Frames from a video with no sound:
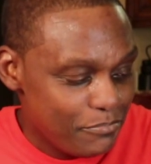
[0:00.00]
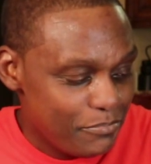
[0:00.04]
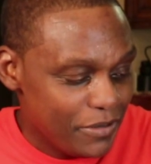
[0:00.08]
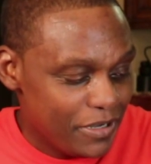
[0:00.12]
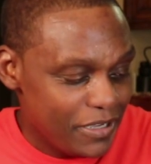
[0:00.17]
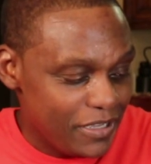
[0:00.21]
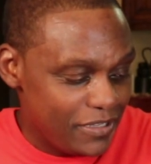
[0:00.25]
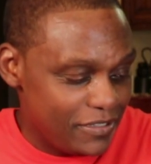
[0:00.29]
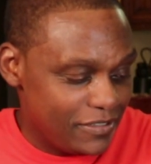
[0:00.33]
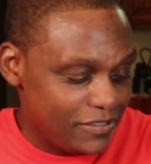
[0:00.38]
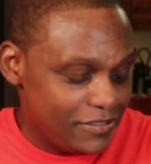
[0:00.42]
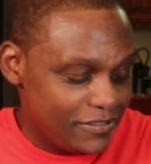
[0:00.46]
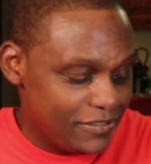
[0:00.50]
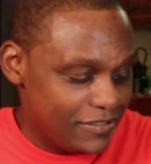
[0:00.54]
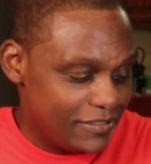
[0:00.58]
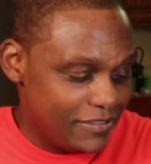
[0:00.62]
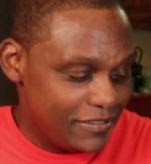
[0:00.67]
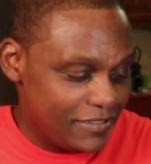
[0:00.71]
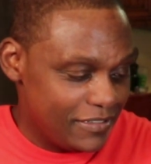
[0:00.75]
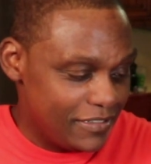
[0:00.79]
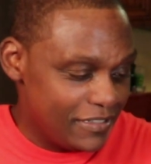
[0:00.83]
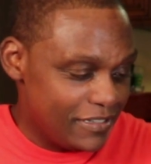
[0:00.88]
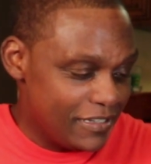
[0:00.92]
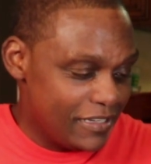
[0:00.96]
But
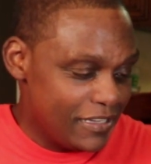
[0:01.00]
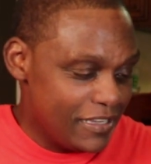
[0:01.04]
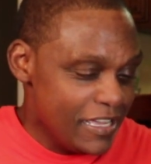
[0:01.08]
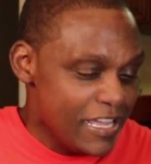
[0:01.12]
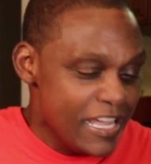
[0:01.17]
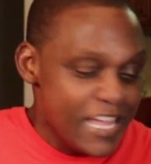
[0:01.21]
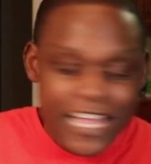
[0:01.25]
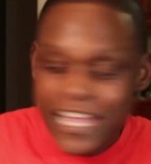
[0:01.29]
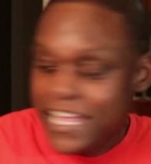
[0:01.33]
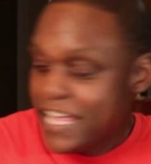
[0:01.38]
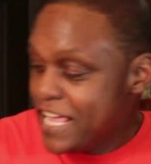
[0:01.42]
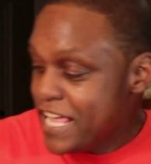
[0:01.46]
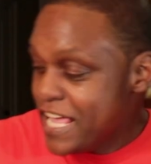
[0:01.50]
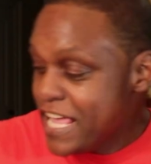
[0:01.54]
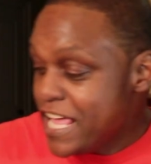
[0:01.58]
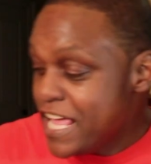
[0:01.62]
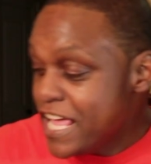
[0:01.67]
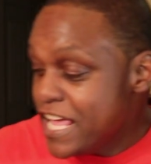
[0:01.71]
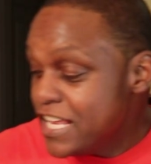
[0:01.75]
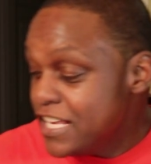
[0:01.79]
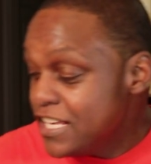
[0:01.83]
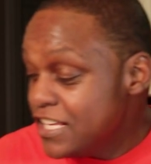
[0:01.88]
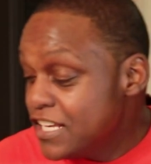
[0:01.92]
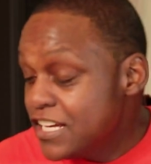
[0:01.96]

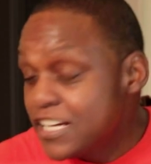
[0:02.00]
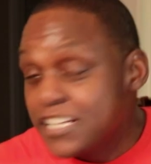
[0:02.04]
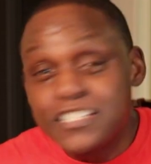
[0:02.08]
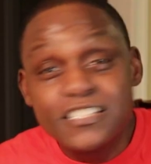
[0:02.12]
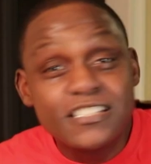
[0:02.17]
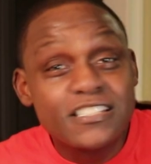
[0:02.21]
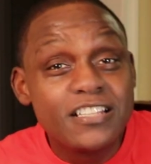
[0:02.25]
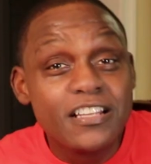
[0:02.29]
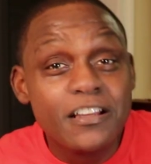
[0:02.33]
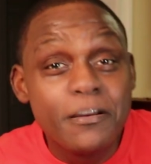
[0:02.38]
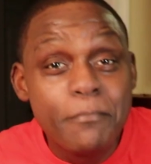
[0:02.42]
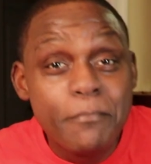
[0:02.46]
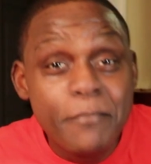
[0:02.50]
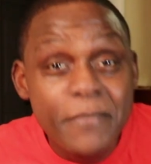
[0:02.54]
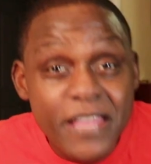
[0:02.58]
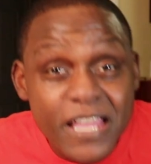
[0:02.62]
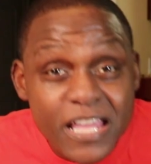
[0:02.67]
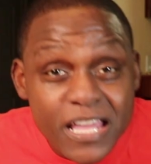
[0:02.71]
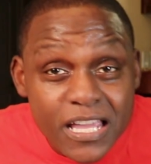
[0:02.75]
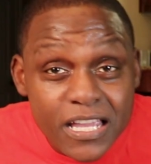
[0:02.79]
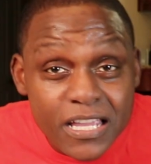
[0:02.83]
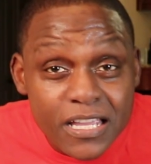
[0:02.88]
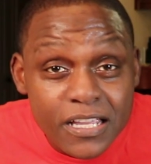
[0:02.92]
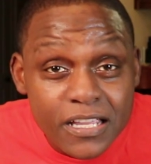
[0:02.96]
it looks to
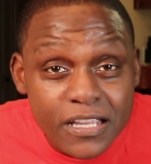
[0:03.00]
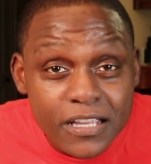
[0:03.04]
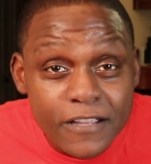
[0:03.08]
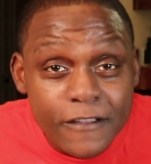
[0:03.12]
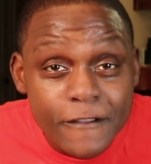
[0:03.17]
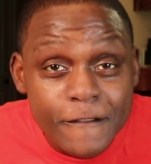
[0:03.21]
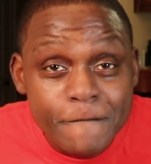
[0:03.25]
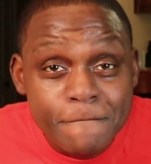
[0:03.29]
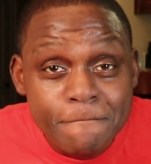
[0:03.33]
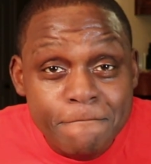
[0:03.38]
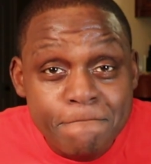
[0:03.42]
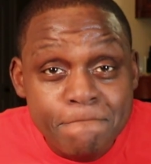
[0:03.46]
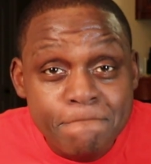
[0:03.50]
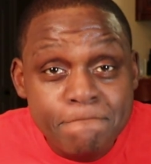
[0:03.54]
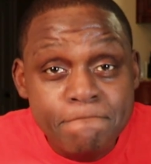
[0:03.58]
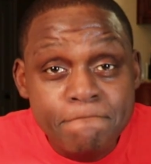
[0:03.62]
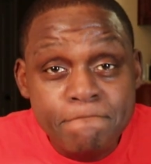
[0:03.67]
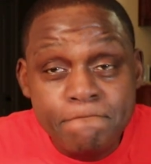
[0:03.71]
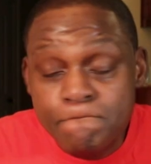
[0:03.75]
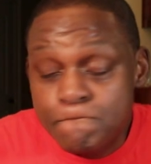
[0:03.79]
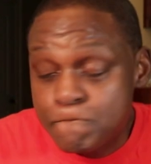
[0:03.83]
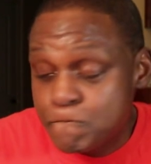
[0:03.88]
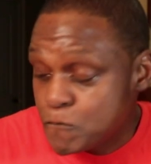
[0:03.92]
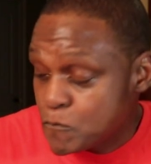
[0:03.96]
me,
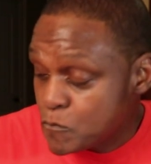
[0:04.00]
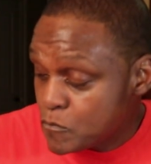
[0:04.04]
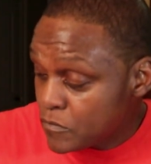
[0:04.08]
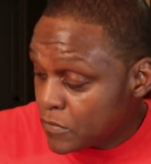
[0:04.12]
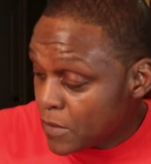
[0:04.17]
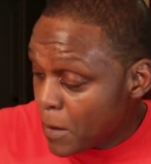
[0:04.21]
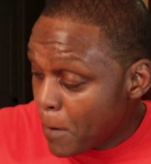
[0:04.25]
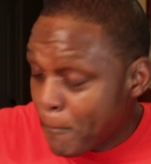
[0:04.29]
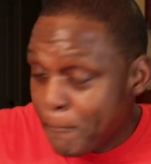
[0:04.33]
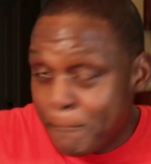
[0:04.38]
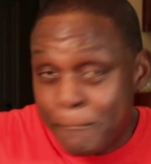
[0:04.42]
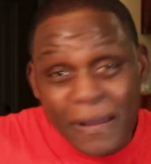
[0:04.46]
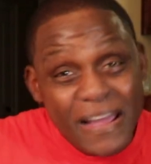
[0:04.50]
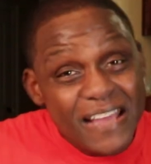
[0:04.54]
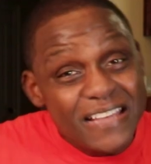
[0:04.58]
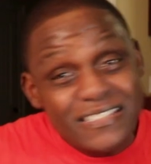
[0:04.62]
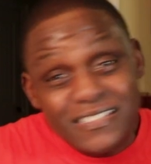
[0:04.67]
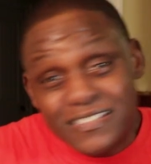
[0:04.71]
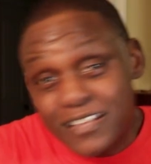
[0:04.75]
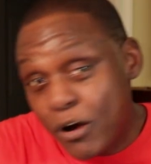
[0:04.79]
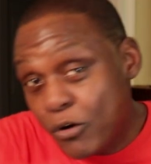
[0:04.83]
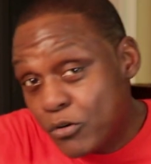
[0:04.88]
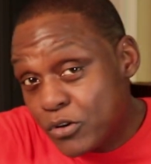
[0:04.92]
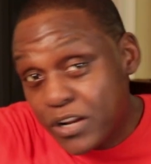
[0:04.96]

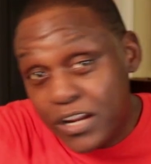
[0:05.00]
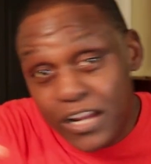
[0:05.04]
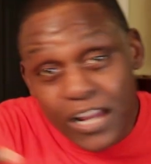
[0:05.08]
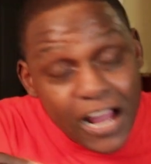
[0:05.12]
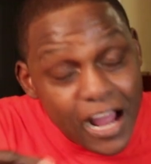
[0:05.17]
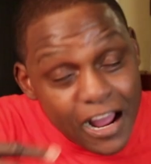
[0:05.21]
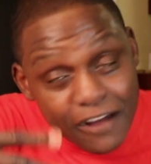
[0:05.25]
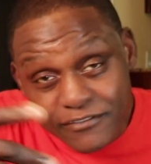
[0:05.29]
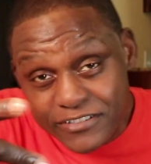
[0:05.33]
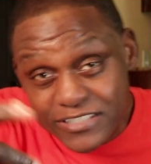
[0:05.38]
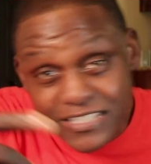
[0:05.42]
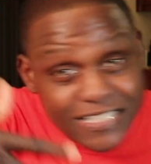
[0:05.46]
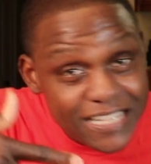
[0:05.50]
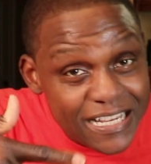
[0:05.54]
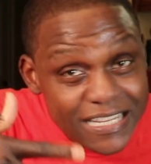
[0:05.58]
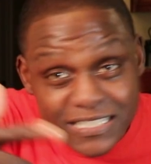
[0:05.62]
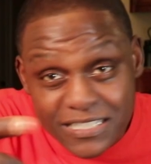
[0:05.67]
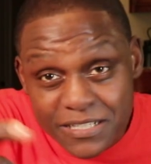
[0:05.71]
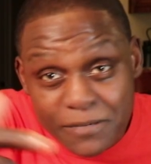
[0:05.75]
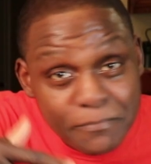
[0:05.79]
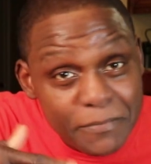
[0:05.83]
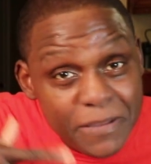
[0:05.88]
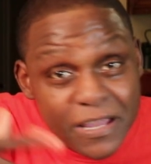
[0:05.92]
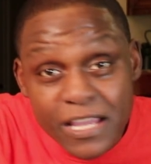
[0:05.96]
based on the
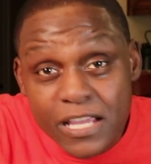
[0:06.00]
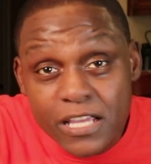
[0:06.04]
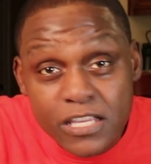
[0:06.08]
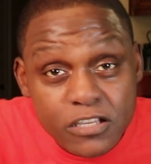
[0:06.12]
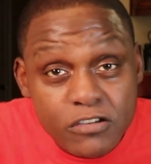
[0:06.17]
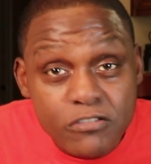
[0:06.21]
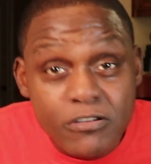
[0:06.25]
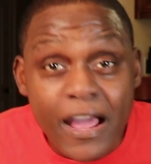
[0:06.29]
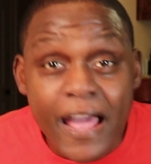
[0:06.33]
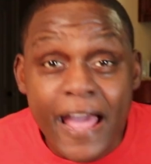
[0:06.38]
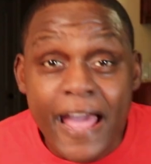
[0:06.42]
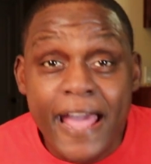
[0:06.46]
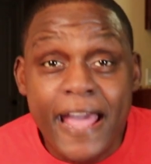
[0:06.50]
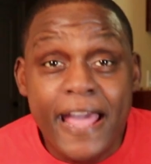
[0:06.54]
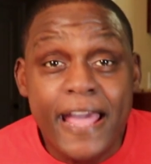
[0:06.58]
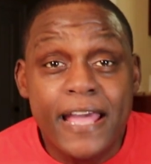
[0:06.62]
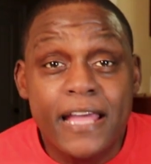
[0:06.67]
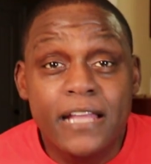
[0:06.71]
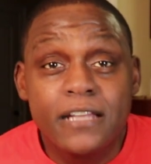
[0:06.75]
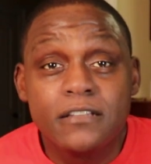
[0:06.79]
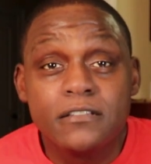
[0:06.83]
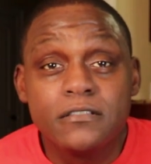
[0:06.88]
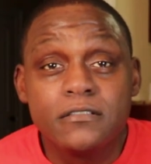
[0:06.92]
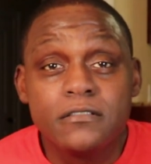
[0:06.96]
conversation me and you
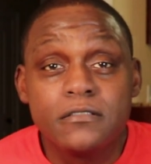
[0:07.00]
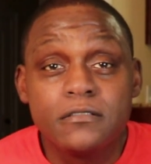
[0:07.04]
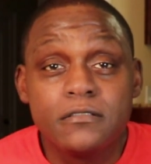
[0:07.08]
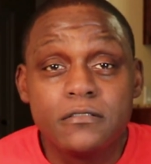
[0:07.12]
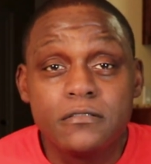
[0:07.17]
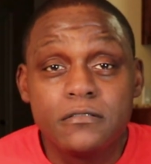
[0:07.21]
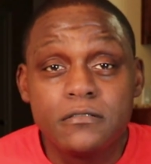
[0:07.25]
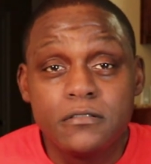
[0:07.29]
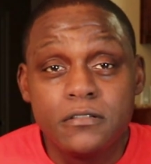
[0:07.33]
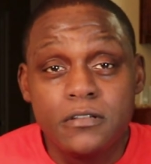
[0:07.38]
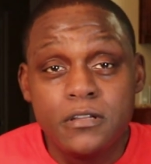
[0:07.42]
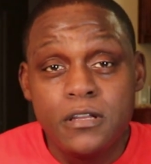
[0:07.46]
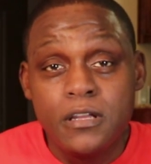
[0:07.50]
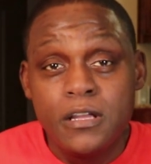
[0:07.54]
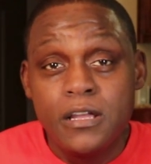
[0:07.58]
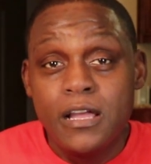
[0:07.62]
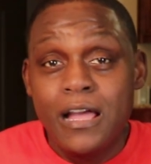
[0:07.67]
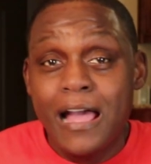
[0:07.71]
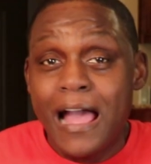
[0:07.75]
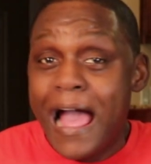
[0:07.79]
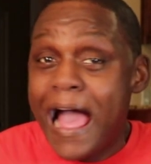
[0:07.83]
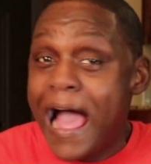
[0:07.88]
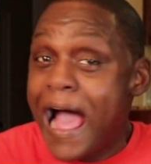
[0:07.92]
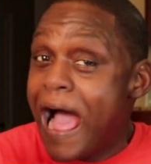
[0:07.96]
had,
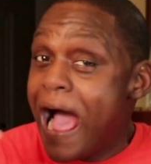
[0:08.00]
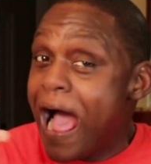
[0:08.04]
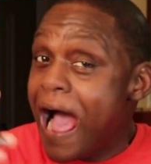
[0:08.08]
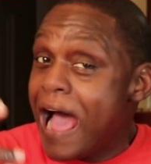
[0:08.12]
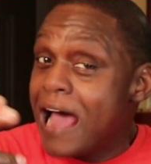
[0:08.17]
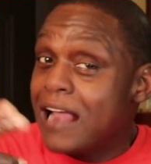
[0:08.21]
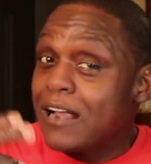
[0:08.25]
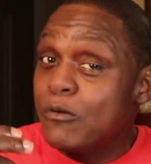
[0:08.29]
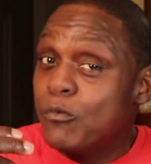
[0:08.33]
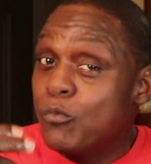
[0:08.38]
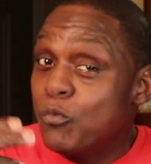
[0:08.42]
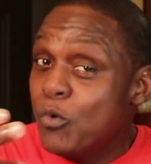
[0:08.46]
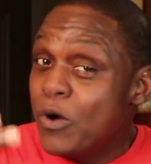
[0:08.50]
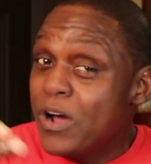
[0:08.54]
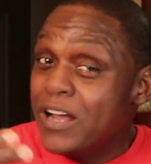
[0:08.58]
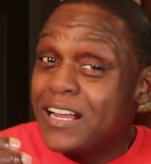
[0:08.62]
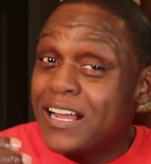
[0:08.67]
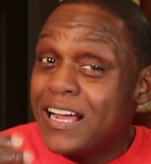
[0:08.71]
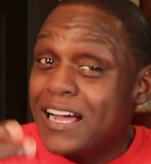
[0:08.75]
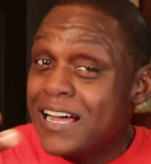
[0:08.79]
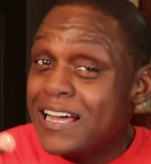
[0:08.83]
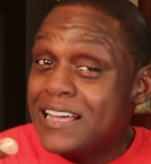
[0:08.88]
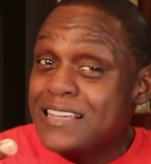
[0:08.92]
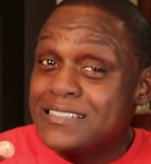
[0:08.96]
out of one
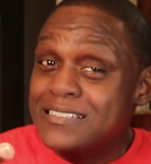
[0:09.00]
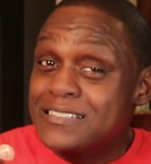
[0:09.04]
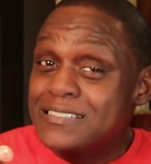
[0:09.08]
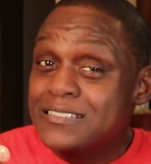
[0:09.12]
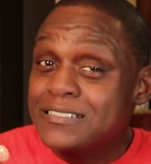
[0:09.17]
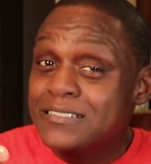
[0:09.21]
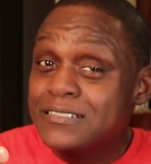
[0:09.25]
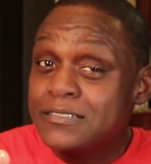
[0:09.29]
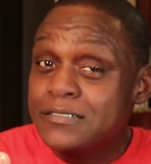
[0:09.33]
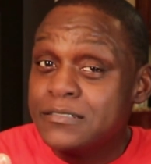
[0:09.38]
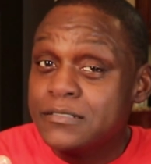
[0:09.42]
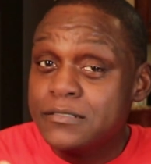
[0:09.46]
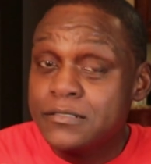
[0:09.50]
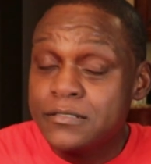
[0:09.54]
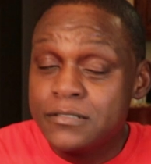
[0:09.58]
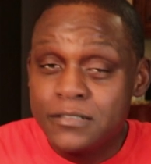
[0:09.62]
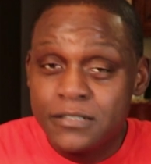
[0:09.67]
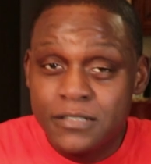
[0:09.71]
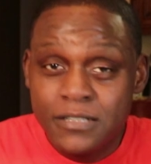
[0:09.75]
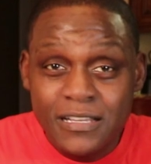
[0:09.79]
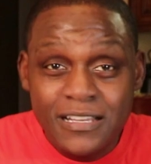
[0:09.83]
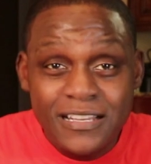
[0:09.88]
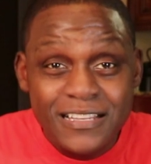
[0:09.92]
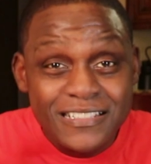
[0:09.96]
of us,
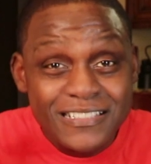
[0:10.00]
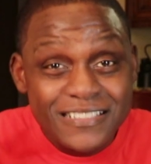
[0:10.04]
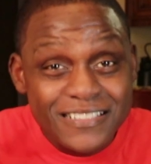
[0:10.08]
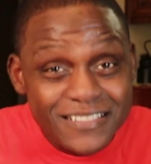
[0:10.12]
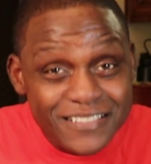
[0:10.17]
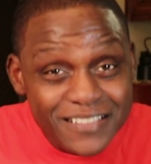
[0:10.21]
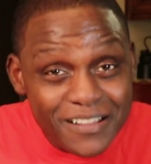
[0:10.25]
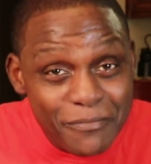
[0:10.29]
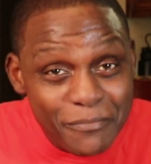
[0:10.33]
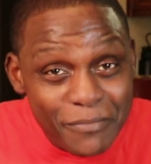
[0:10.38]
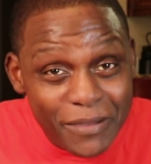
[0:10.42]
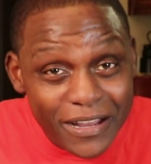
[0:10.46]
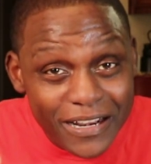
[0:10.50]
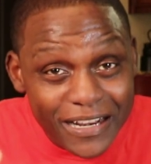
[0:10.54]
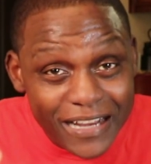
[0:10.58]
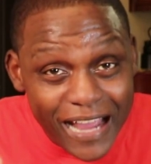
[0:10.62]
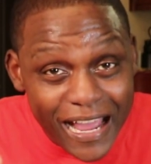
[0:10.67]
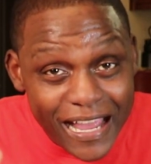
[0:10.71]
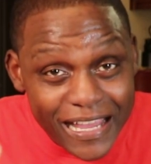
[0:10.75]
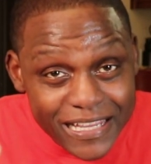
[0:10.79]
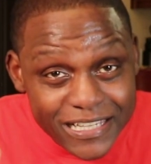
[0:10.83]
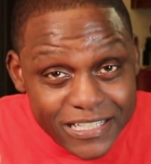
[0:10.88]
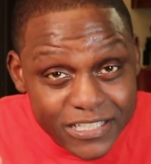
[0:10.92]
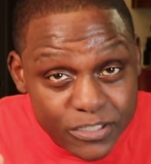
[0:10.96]
somebody
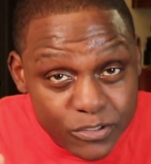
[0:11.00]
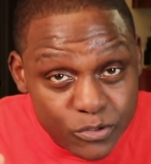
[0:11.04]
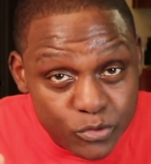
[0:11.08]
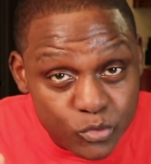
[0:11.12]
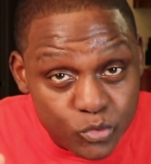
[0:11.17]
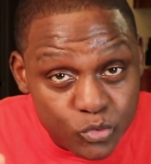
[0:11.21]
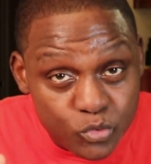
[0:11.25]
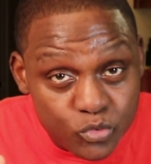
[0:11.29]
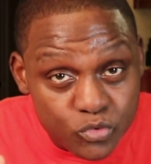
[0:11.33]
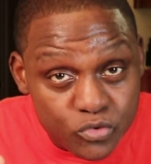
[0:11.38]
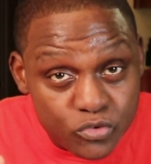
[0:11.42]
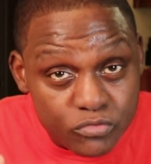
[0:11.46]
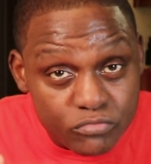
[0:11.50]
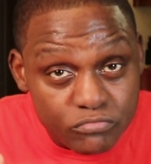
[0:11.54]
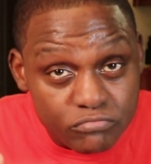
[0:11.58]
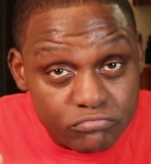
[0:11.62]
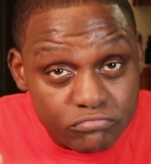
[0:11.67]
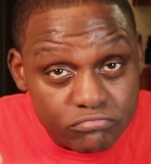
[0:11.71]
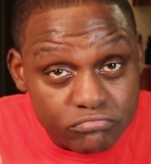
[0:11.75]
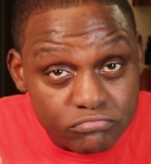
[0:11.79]
got issues.